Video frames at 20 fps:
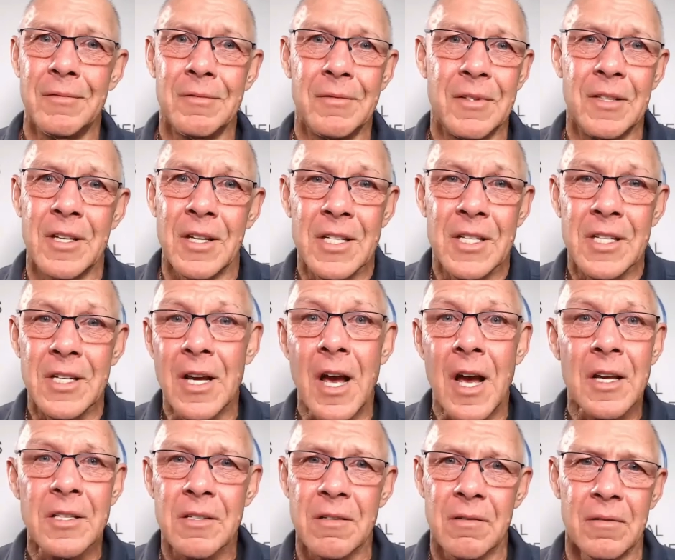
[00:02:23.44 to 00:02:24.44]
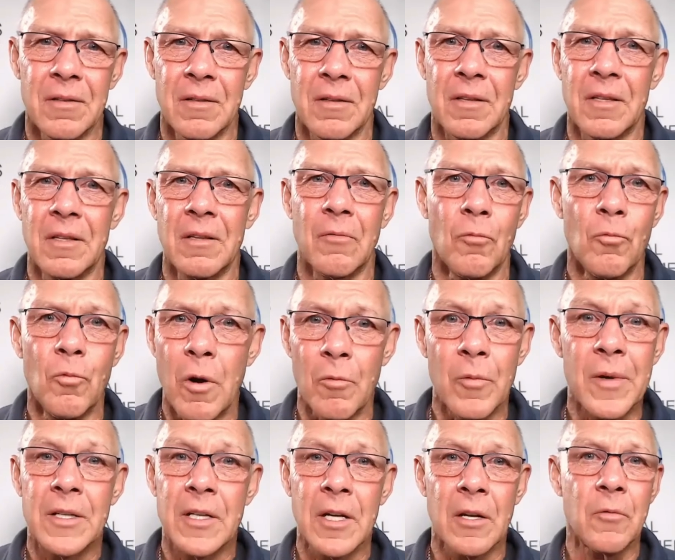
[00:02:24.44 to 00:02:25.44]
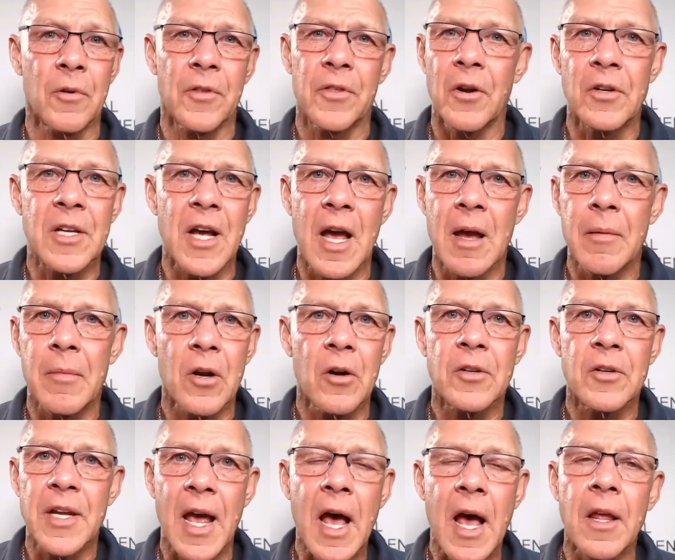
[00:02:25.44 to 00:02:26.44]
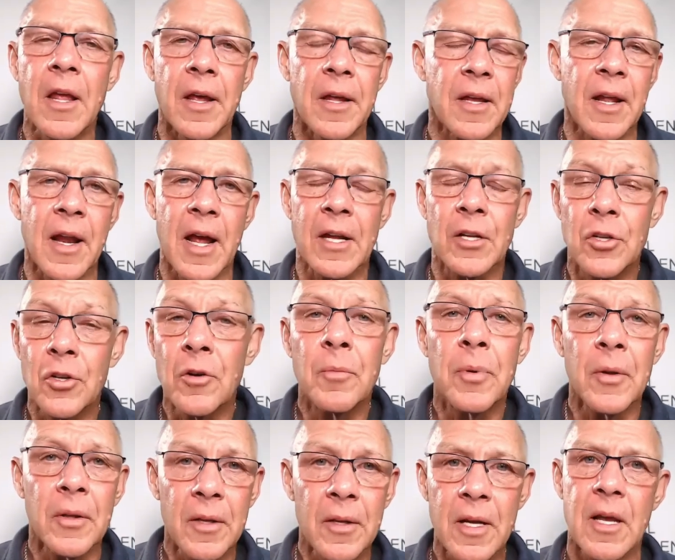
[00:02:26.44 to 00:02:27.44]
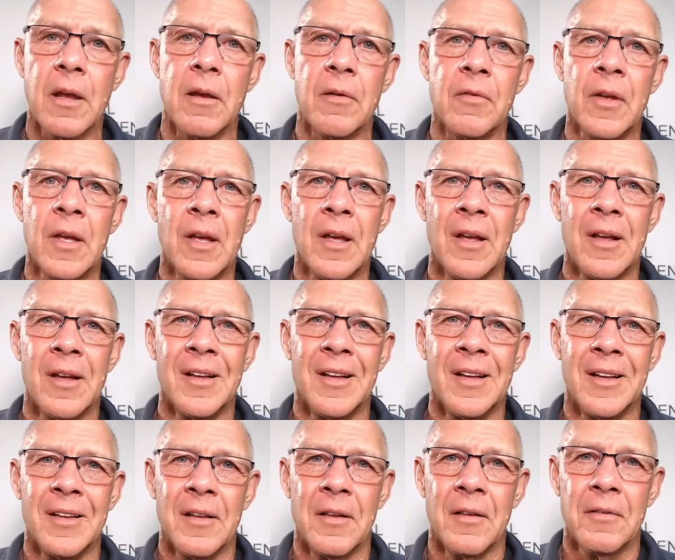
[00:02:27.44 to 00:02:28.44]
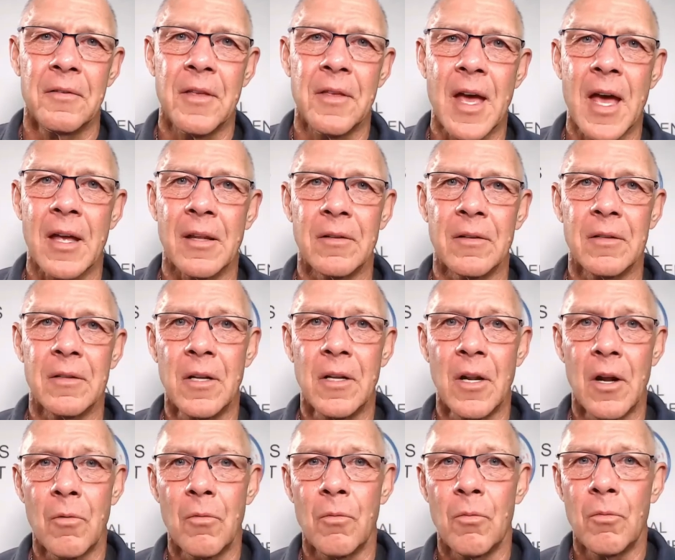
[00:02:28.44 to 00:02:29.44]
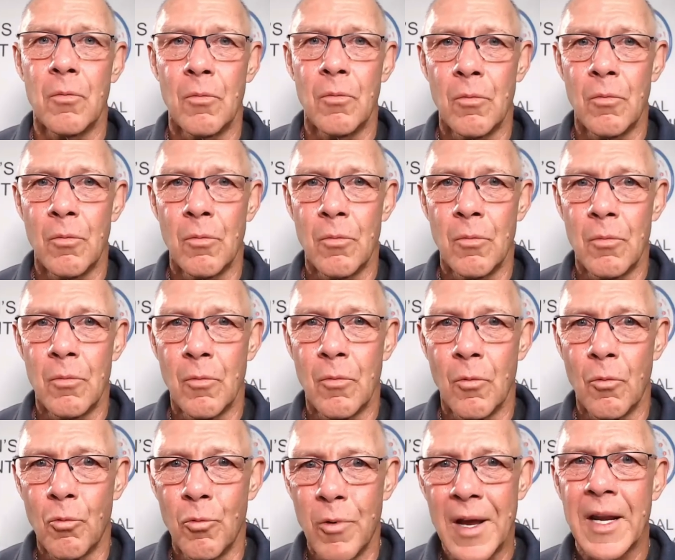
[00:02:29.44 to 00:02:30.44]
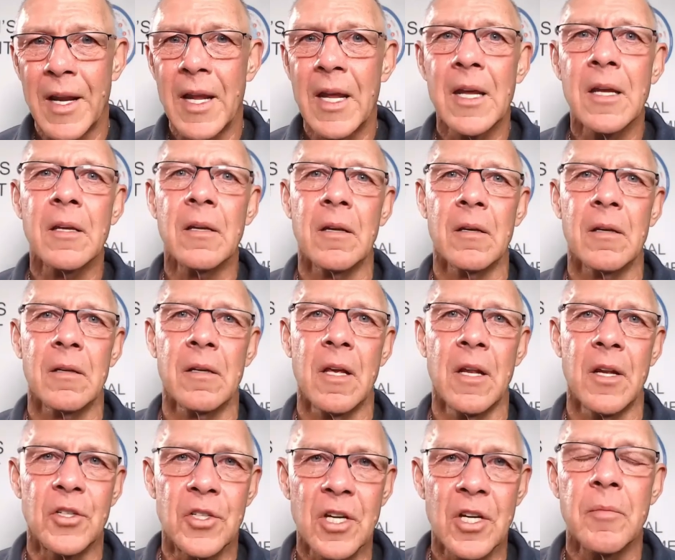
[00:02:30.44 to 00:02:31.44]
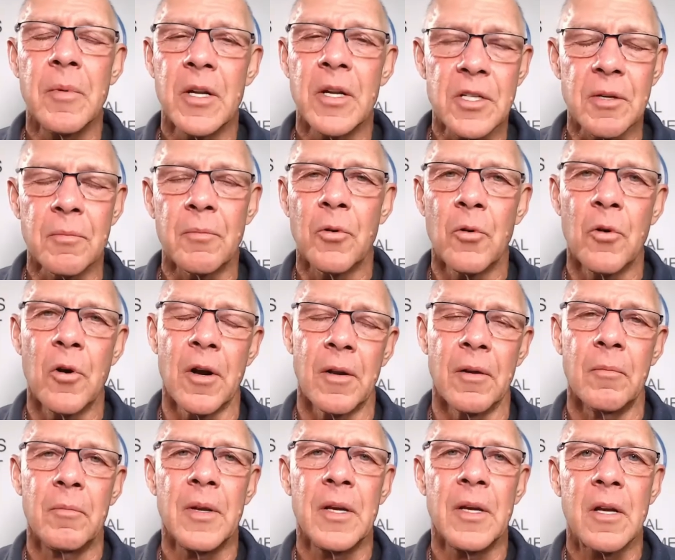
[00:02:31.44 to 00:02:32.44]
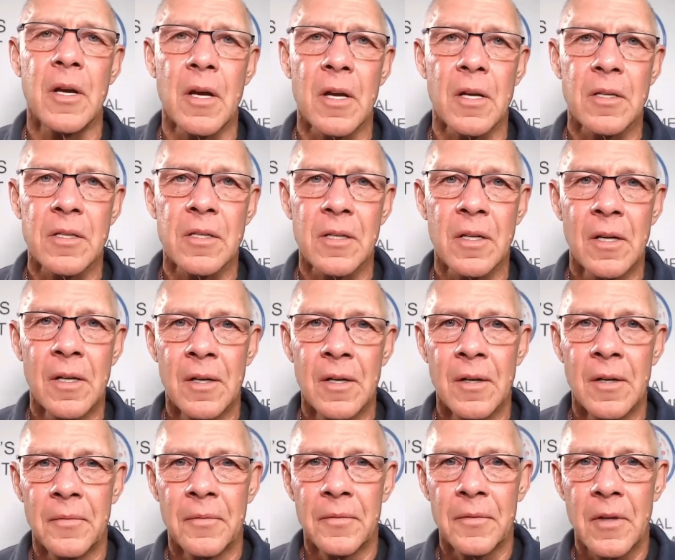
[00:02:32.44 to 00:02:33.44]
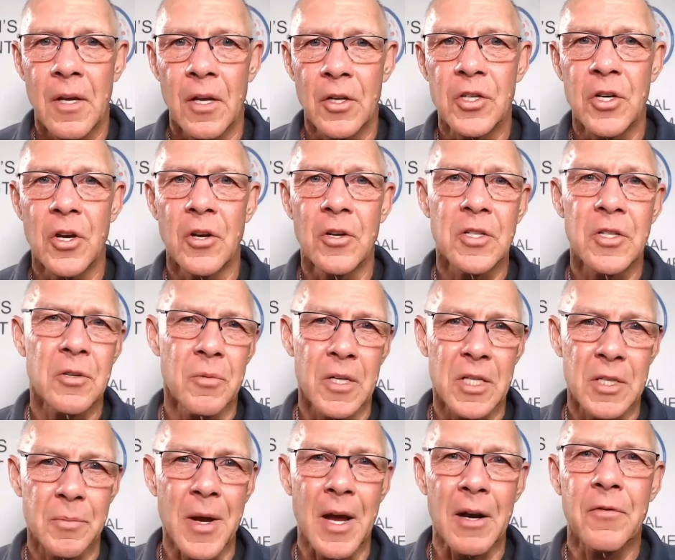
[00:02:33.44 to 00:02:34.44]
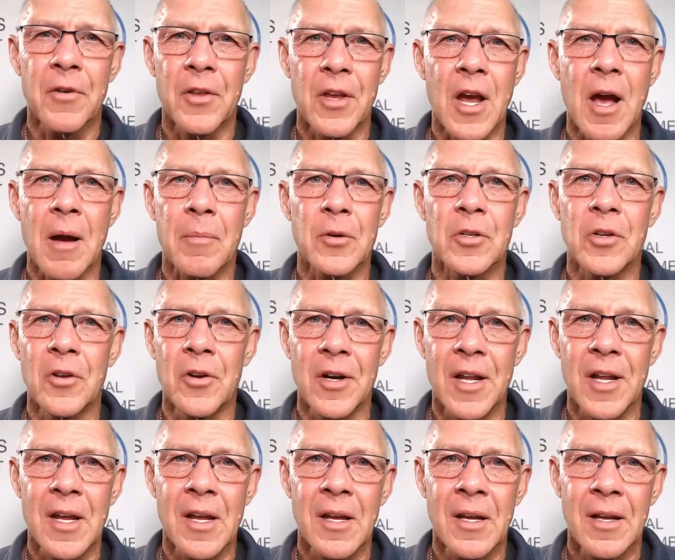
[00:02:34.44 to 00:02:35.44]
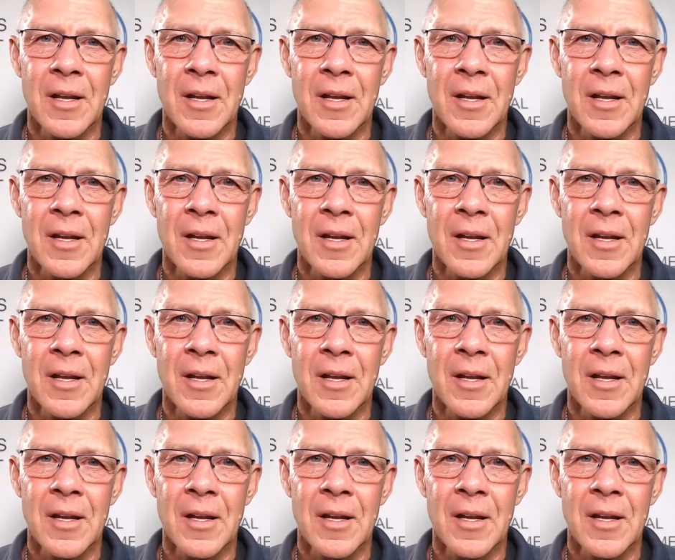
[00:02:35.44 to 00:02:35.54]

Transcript: discuss what we did with our time and our talent. And I do believe that, winning and achievement is important because it shows a respect for the opportunity.